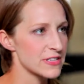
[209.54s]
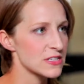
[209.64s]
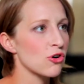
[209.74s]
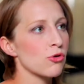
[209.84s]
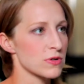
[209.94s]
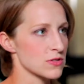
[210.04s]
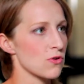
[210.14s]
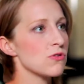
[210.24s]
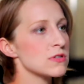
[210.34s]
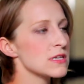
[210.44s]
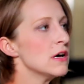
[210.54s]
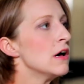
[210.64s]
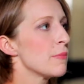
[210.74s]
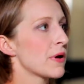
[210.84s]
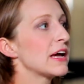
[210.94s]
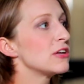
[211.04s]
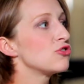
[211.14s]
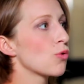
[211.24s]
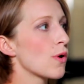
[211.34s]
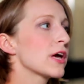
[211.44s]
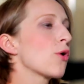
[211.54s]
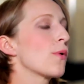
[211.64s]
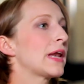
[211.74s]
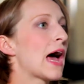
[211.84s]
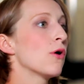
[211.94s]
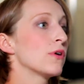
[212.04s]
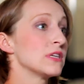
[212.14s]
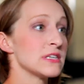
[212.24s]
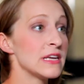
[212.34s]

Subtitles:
physical results. But I enjoy going out into